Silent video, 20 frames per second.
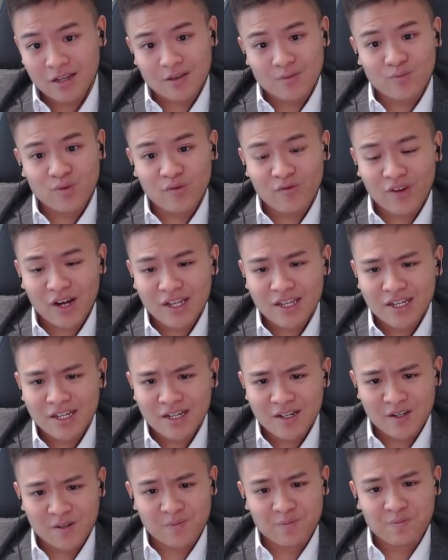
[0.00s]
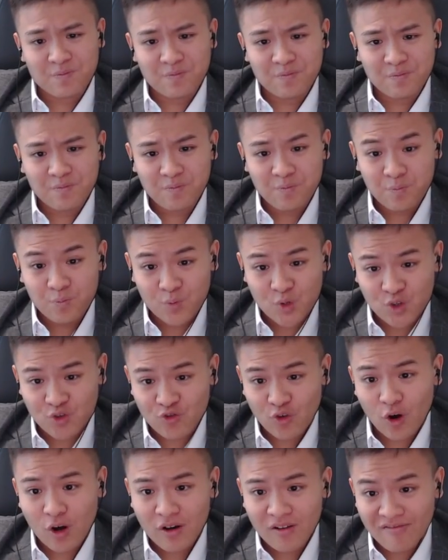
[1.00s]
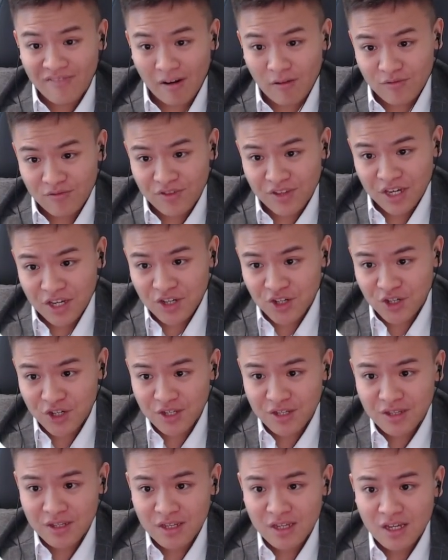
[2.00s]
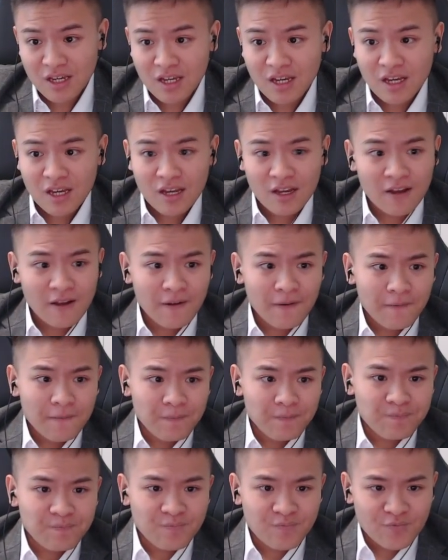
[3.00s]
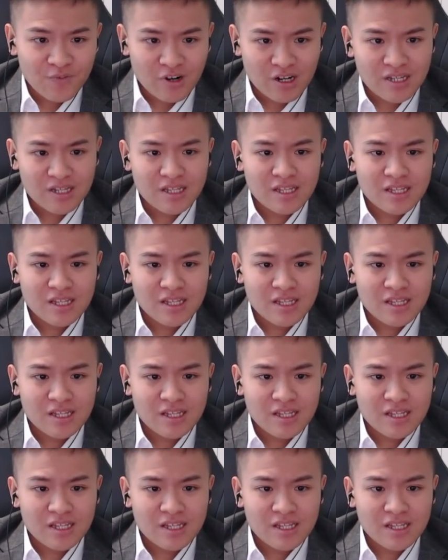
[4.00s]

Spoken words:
providing a strong foundation, right,